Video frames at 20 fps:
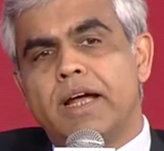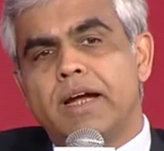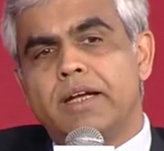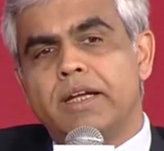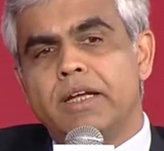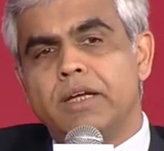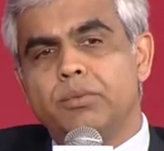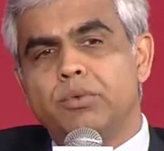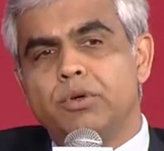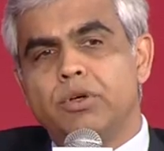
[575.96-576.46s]

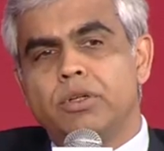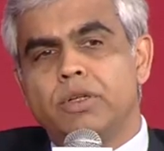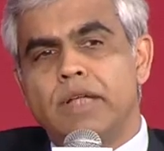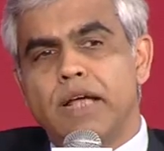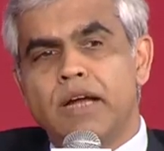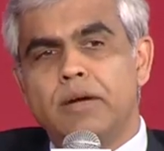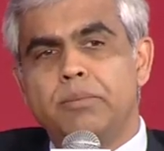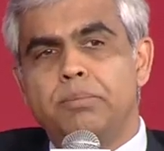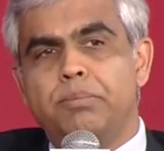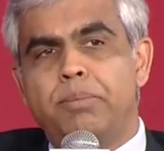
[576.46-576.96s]
he would
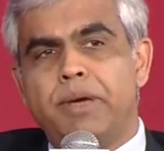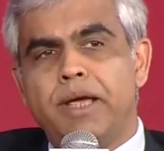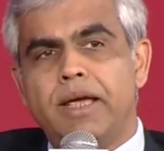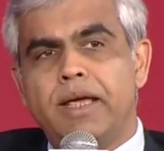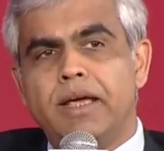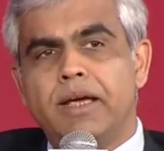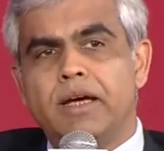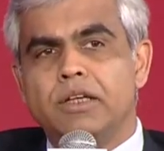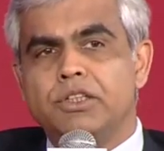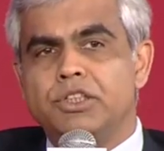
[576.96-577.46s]
then
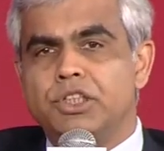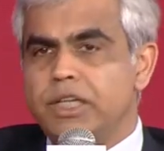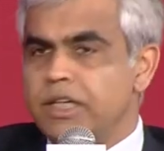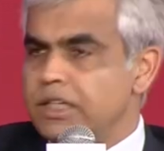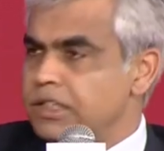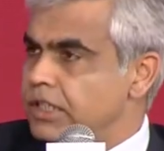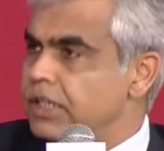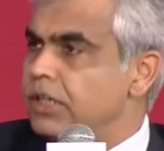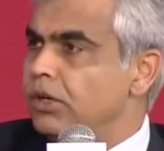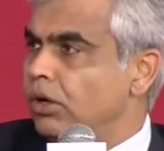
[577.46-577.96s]
pay a
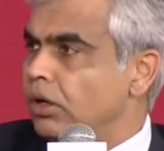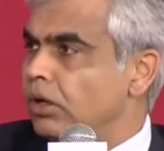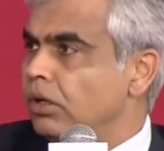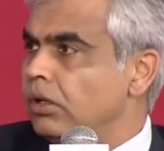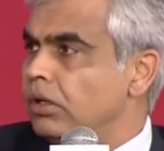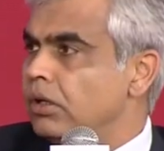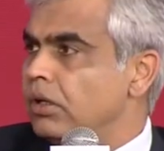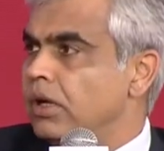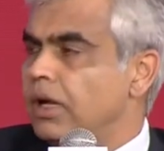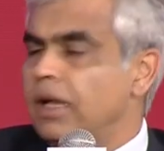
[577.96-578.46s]
GST on,
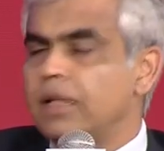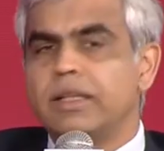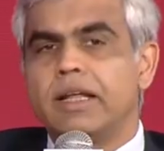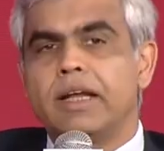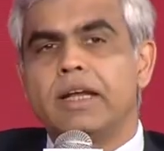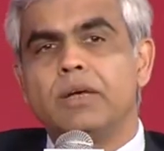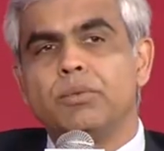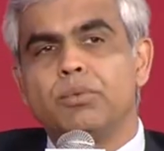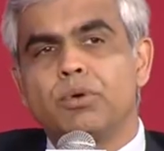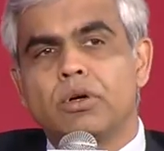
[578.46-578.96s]
and then
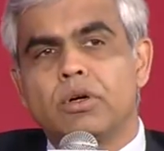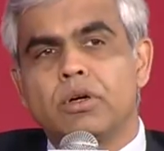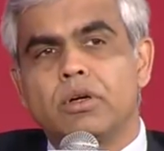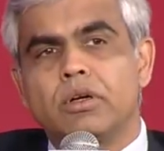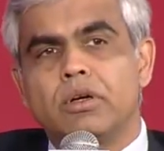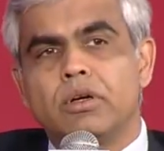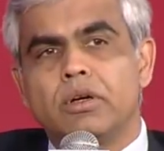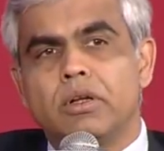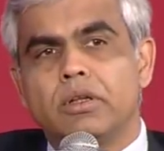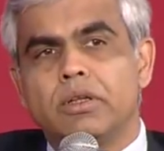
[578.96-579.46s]

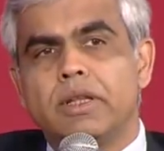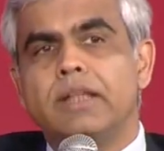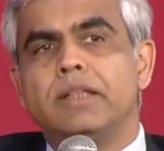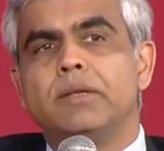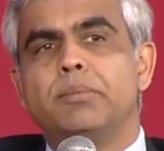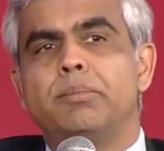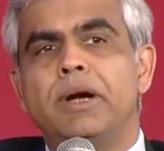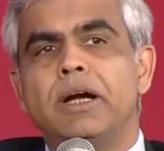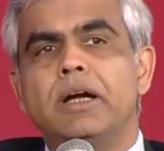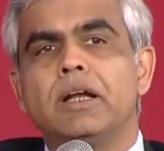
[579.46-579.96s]
that the
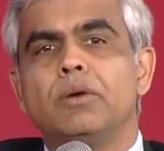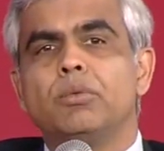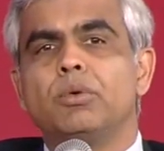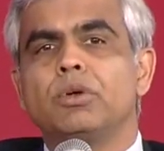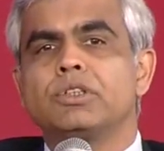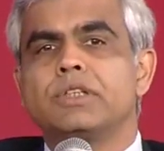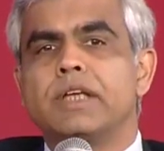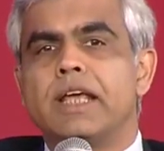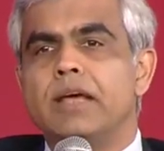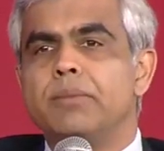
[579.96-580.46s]
builder
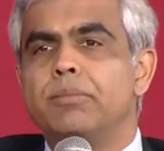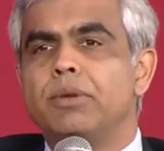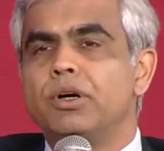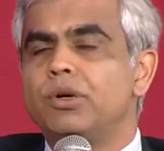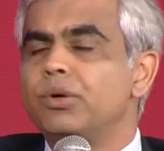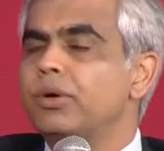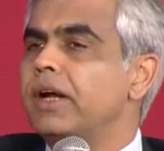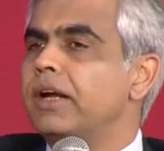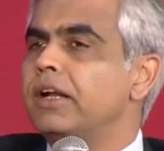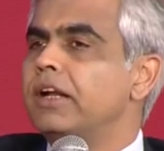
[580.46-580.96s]
was able to
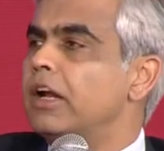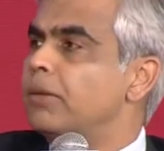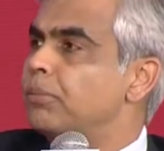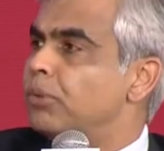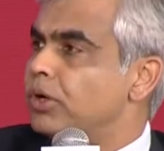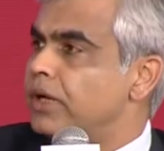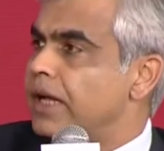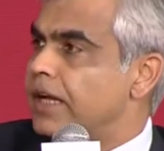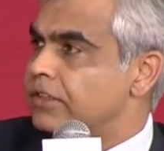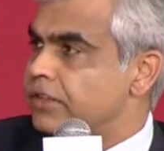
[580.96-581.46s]
get an
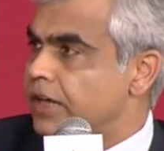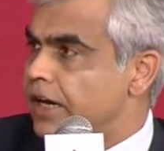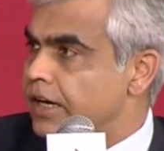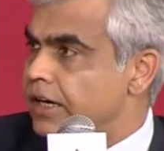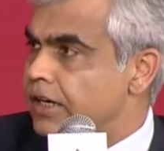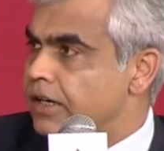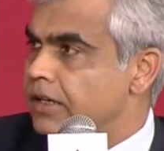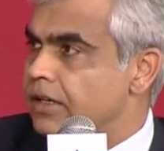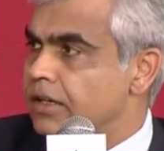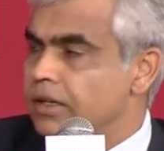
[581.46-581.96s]
input tax credit.
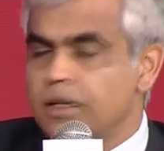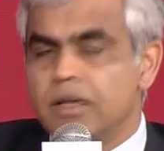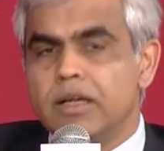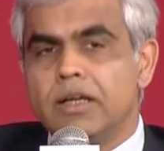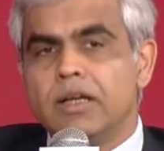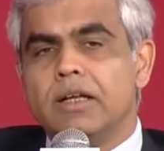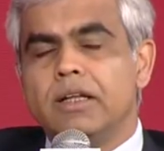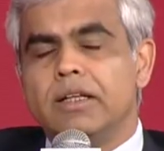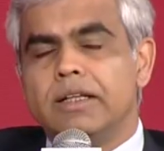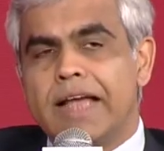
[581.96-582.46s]

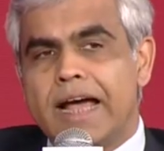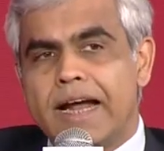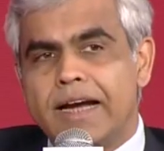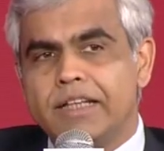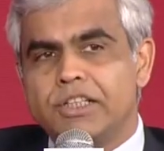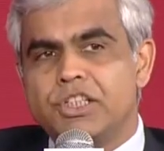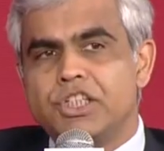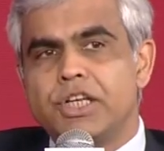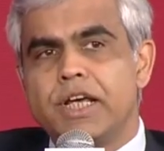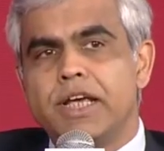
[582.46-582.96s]
Yeah. That
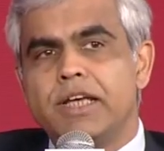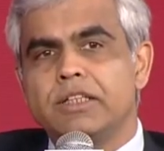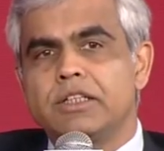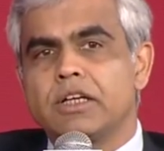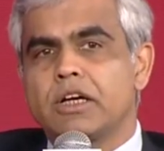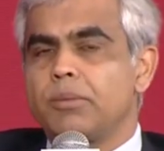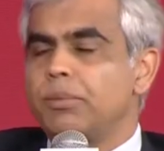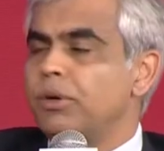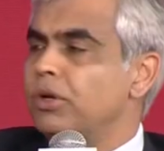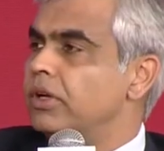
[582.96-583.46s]
has changed
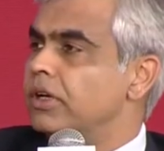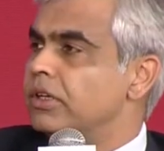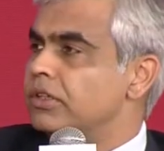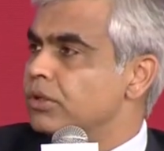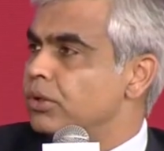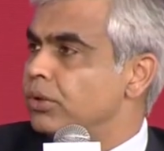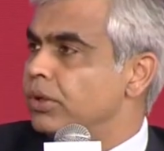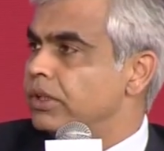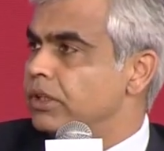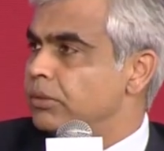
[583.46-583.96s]
a couple of years
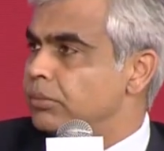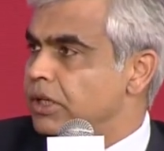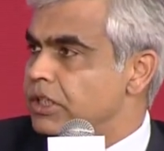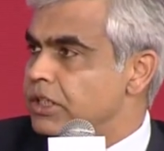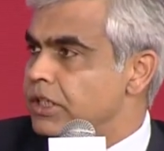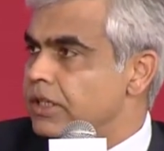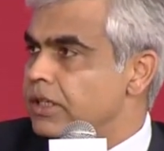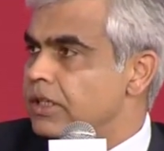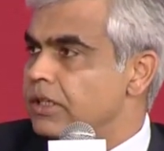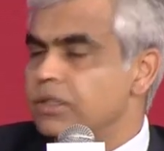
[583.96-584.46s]
ago in the
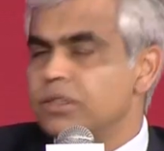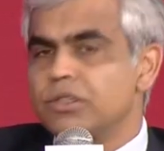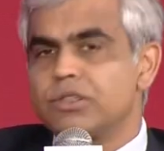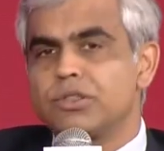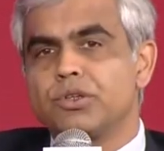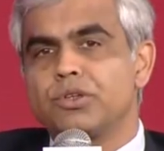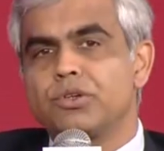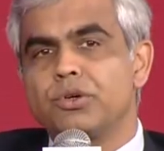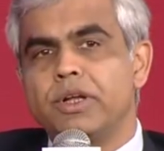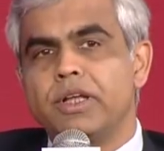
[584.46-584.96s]
budget.
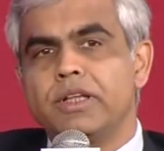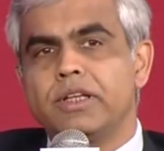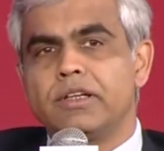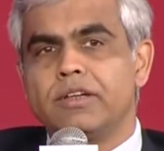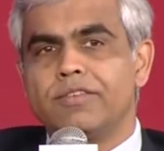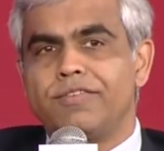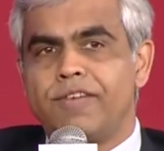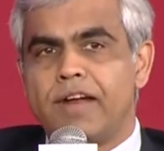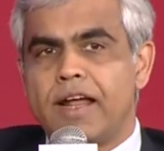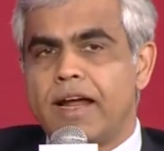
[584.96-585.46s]
So today there's
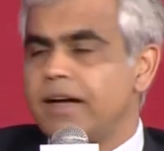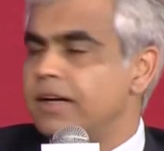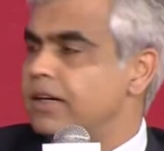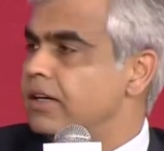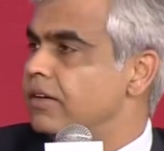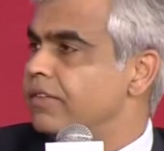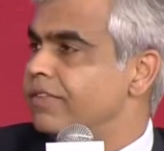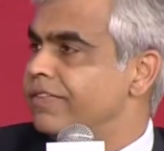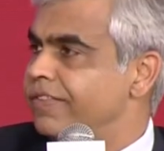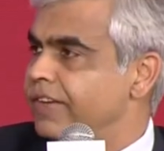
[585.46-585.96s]
a
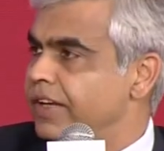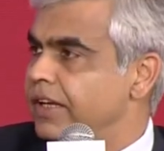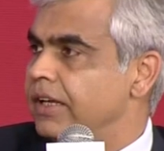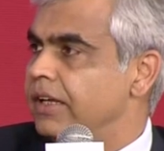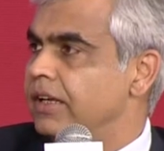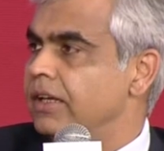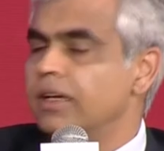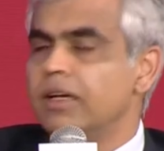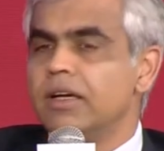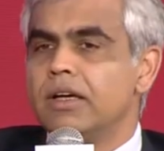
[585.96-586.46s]
flat
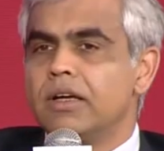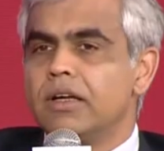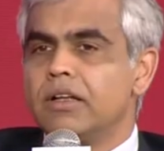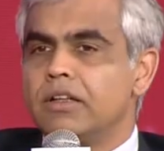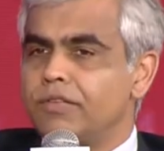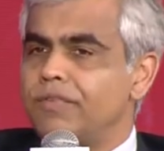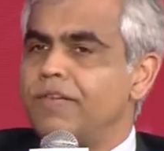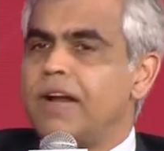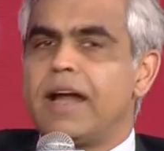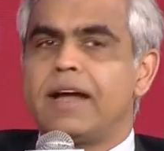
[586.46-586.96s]
fee,
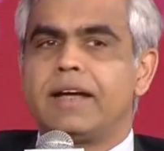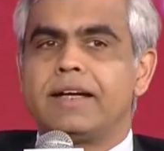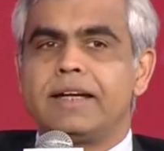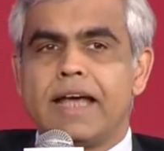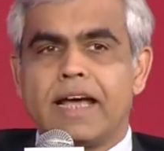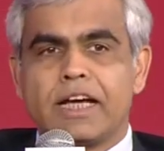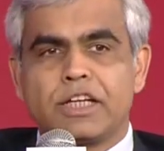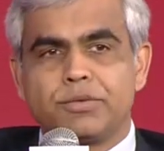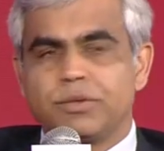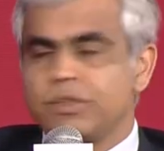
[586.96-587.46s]
the flat
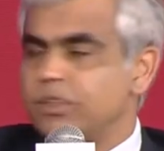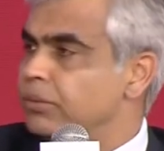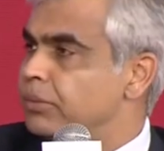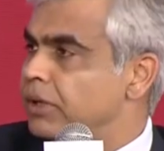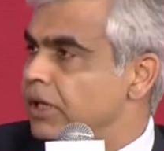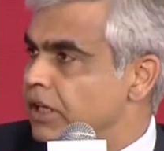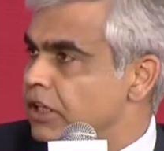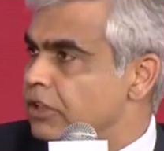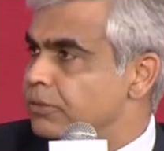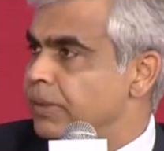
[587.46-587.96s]
tax which the
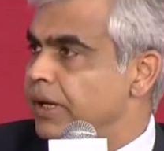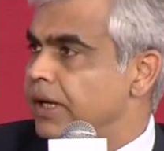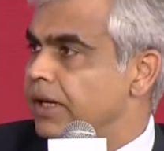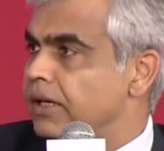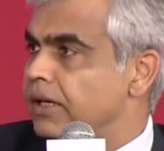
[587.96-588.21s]
builder is paying.